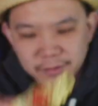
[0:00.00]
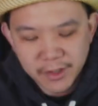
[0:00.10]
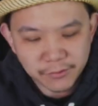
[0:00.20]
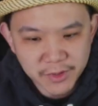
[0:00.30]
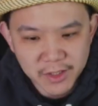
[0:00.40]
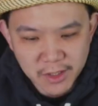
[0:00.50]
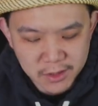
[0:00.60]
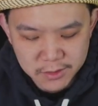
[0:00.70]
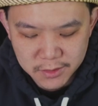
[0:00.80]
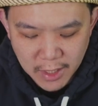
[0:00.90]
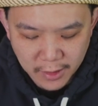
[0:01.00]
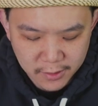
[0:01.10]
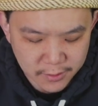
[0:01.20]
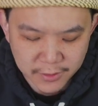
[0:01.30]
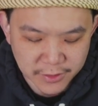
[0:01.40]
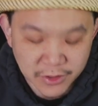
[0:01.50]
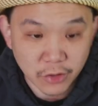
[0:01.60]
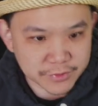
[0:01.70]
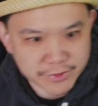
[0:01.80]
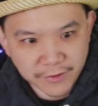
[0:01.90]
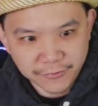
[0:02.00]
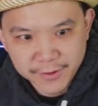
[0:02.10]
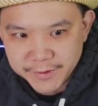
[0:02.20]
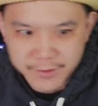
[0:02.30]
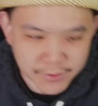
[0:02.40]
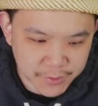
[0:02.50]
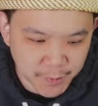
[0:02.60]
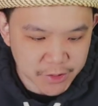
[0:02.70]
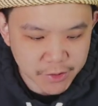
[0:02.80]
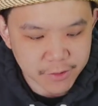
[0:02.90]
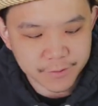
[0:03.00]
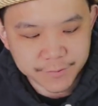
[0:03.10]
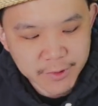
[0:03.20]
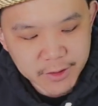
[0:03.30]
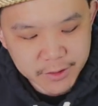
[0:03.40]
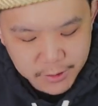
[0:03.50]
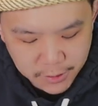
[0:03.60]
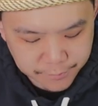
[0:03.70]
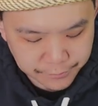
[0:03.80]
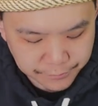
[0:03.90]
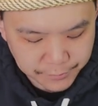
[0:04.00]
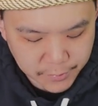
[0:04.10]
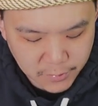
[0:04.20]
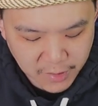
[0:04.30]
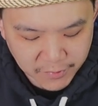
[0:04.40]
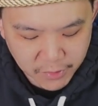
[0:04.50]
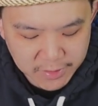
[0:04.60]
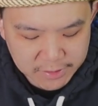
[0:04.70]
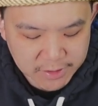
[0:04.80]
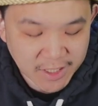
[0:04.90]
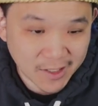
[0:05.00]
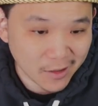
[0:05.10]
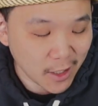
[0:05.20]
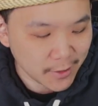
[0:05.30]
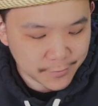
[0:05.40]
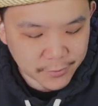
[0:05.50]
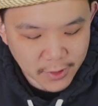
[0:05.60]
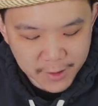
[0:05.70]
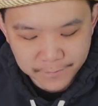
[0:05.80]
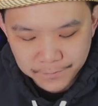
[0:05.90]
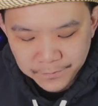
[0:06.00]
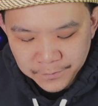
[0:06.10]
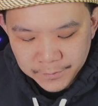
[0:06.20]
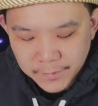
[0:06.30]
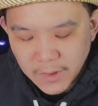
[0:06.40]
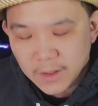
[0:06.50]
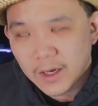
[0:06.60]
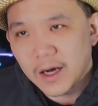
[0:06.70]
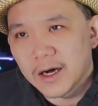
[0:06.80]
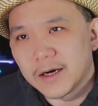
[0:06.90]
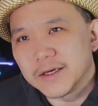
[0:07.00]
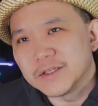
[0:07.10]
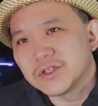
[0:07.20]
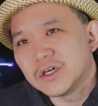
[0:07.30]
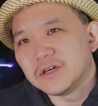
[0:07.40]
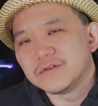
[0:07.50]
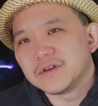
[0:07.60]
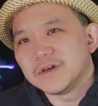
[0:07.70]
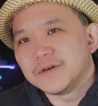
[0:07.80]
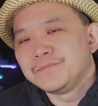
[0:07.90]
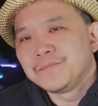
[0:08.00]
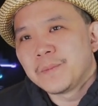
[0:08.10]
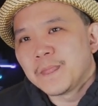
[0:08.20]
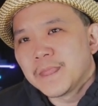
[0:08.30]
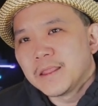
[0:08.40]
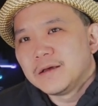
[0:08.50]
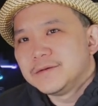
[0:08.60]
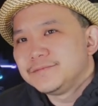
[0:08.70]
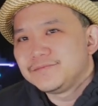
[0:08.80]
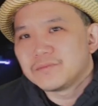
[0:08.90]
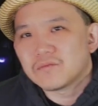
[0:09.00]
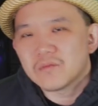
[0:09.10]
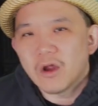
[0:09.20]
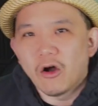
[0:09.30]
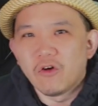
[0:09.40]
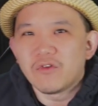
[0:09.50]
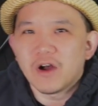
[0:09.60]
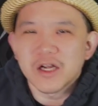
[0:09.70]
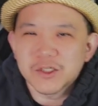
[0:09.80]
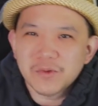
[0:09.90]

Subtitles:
It really does. Like, you know, it's different, you know, special. So even though it doesn't take a lot, right? In terms of the overall